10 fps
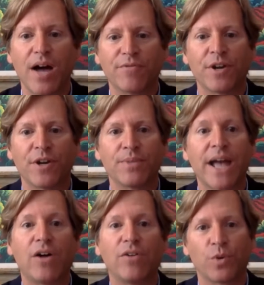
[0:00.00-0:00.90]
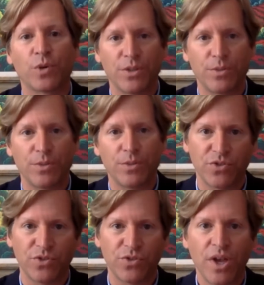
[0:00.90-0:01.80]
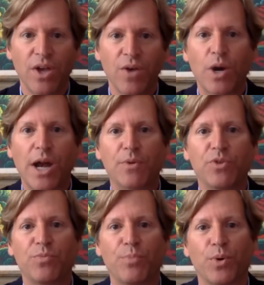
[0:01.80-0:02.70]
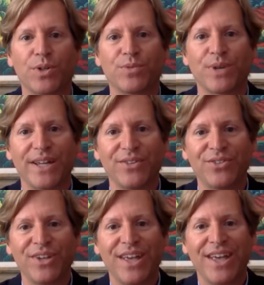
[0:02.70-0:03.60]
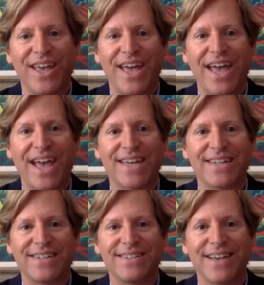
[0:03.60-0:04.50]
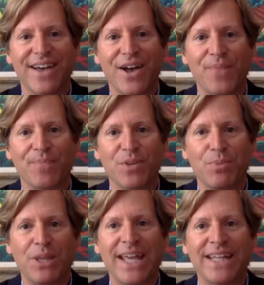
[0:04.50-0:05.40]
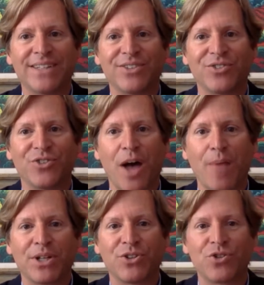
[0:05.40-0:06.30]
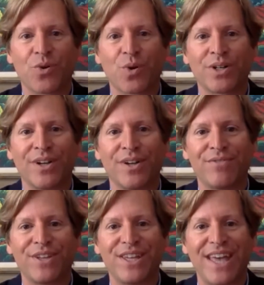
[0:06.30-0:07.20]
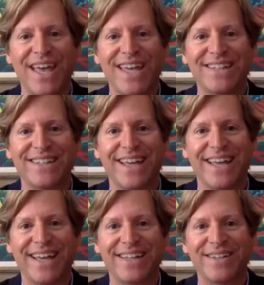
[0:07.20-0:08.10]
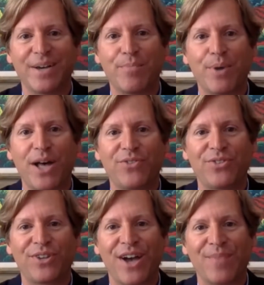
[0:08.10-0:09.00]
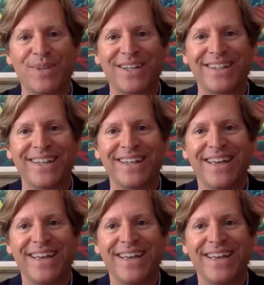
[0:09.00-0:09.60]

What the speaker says: from California, which is where I was born and raised. And the plane stopping short of the gate and a bus coming